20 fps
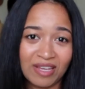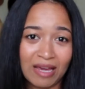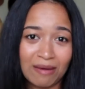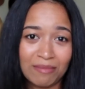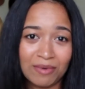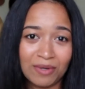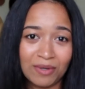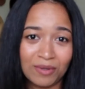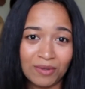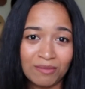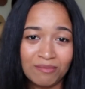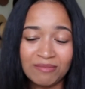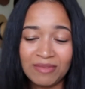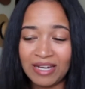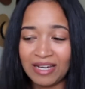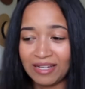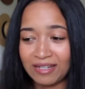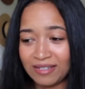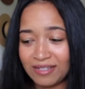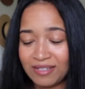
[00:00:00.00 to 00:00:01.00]
I'm home
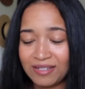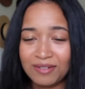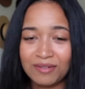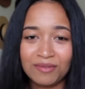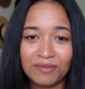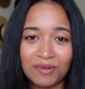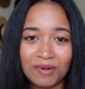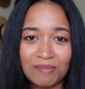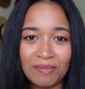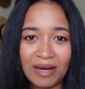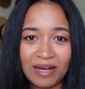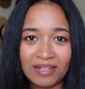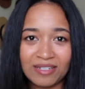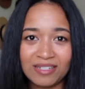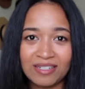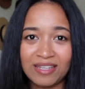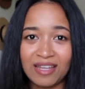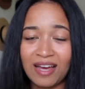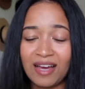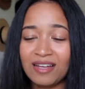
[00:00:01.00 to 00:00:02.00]
and we're back
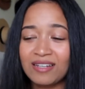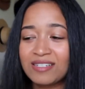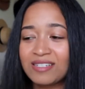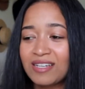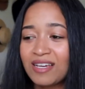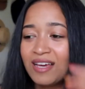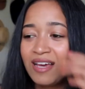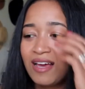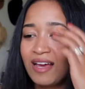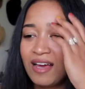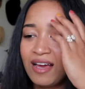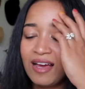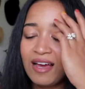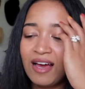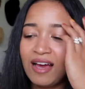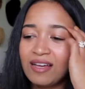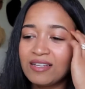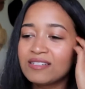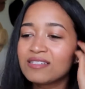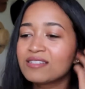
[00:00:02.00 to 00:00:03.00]
to that.
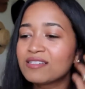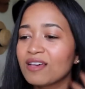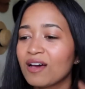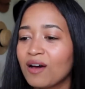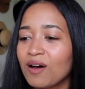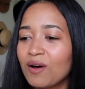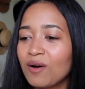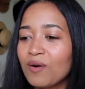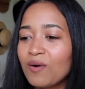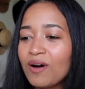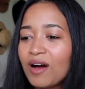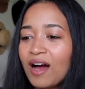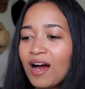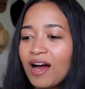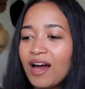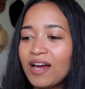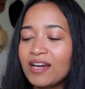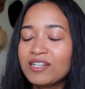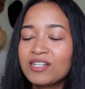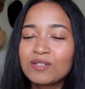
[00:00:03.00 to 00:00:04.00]
And so
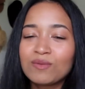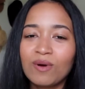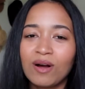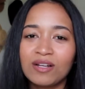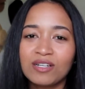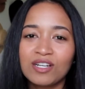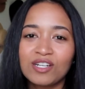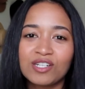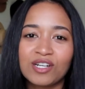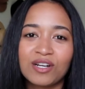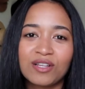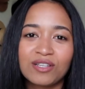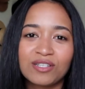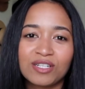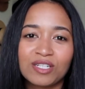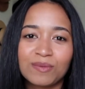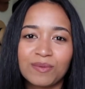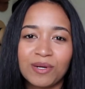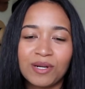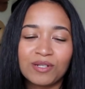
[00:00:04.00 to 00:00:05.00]
I just wanted to share this
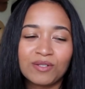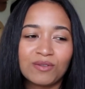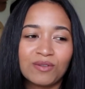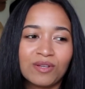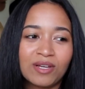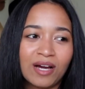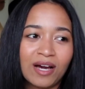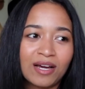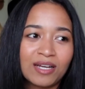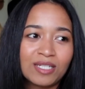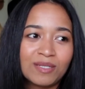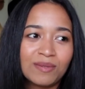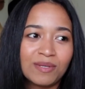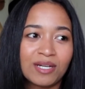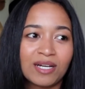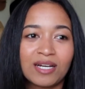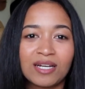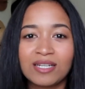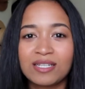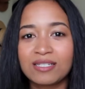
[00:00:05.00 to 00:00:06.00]
experience with you guys
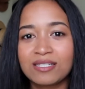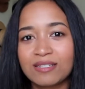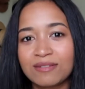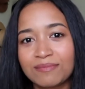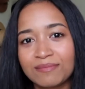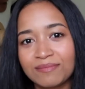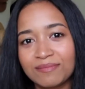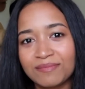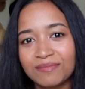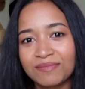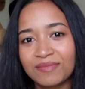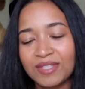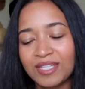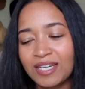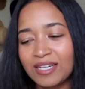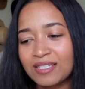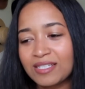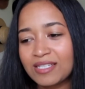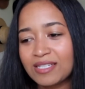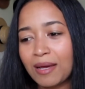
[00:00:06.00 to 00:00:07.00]
because
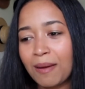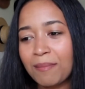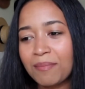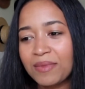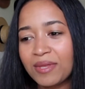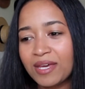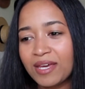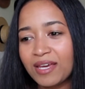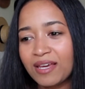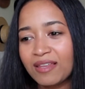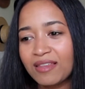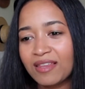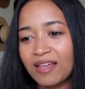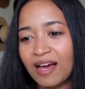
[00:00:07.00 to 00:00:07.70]
it's something